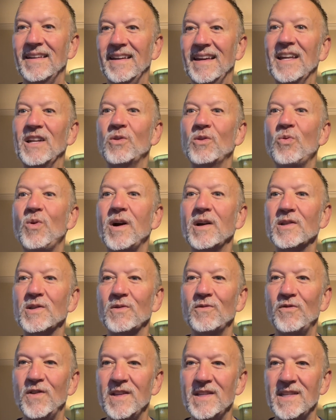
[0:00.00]
In
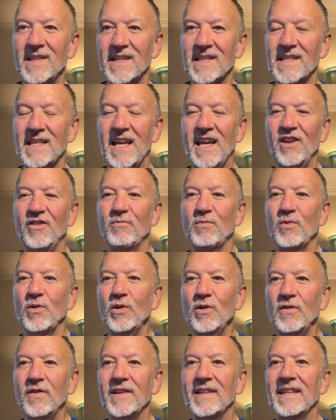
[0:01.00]
quantum physics, they have
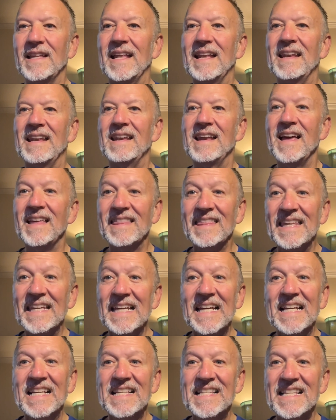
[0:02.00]
proven that nothing
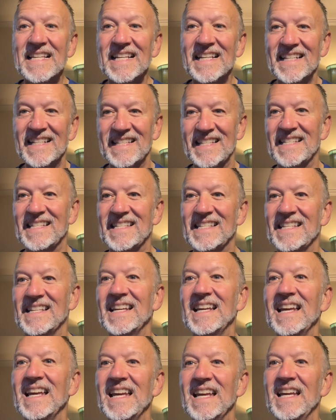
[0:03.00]
exists
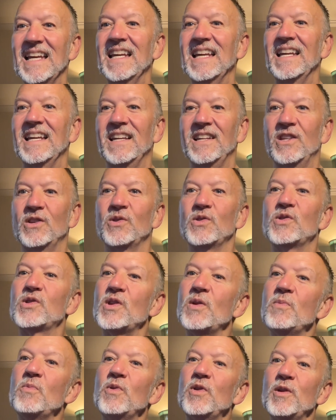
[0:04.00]
until
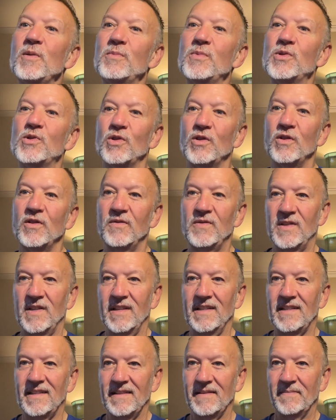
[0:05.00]
someone observes
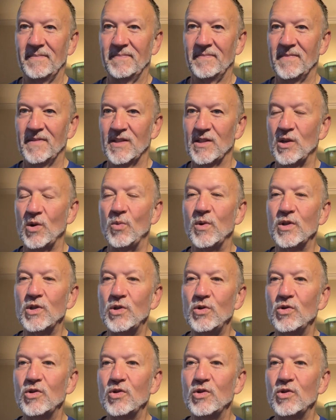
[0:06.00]
it. So once you